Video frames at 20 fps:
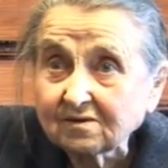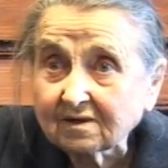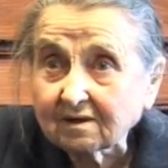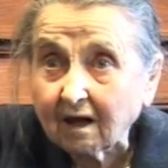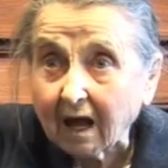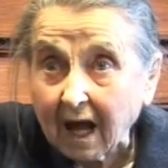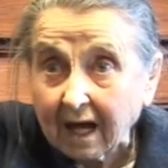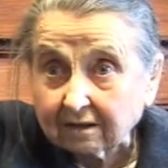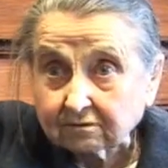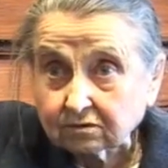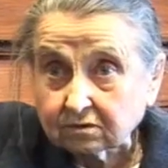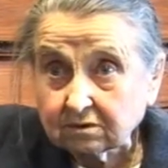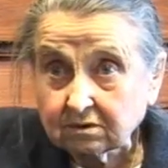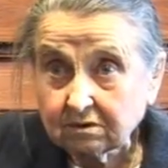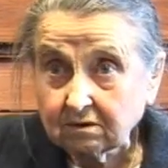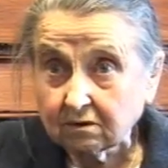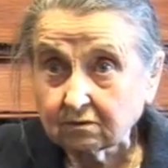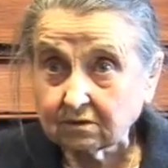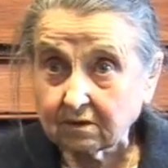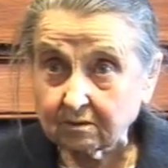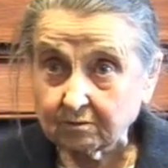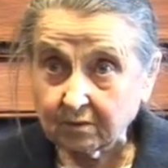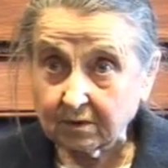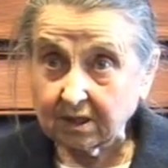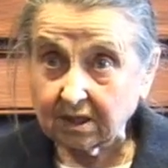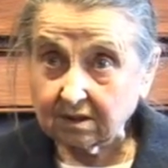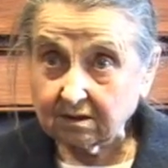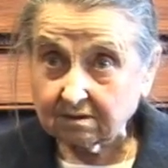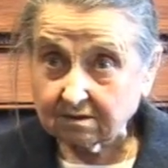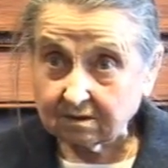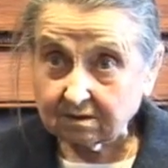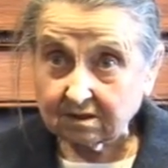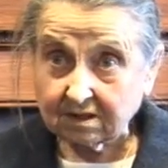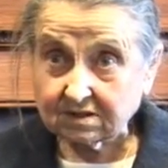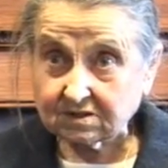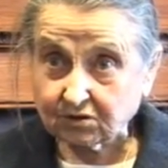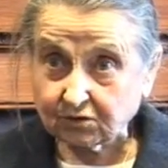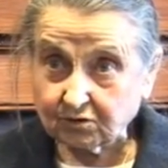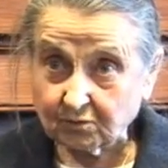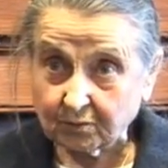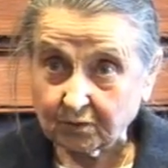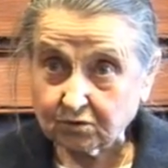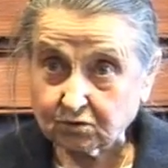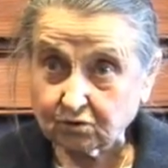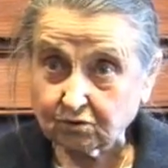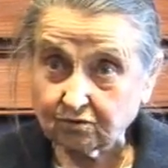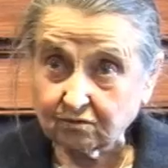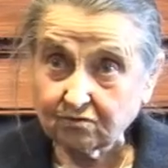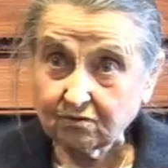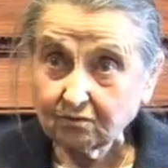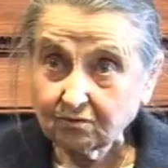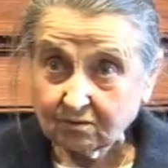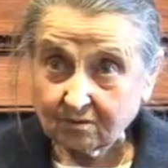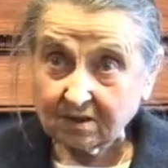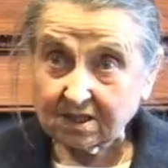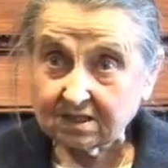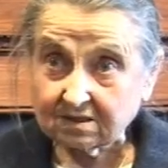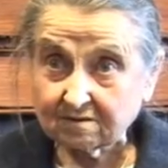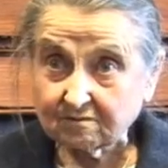around, you know, the way it's supposed to do.